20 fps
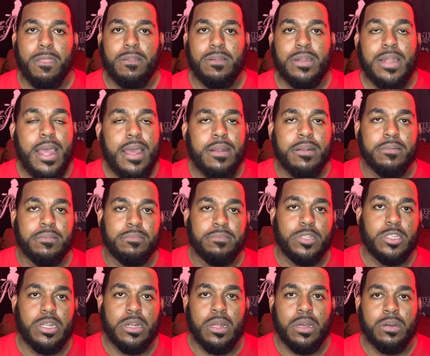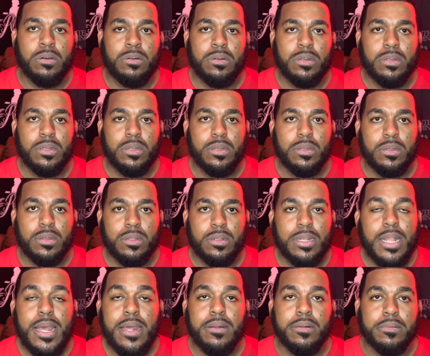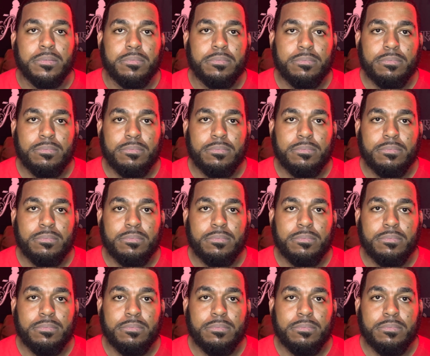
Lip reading: Let them, you know, let them.